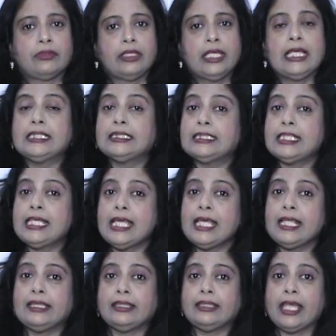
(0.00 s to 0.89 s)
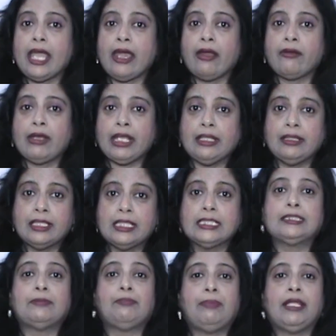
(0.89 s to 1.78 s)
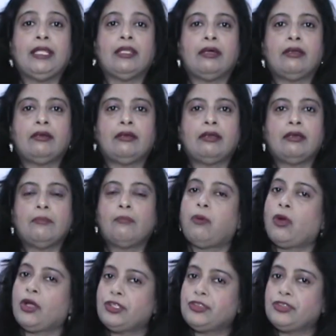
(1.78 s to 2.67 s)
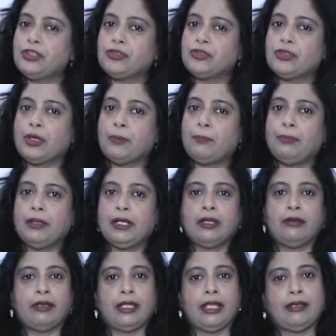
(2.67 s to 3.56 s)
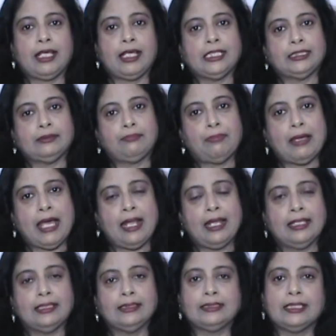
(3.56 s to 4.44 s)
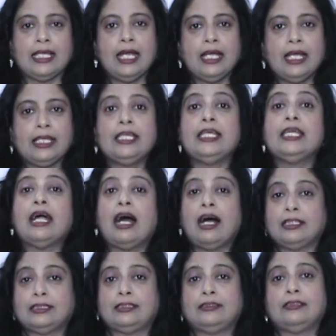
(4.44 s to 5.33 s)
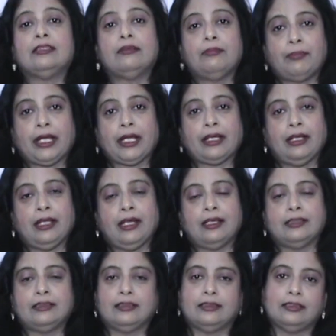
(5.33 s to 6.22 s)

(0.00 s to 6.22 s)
Is he there in this pillar?" Pointing to a pillar in his palace, he asked Prahlad.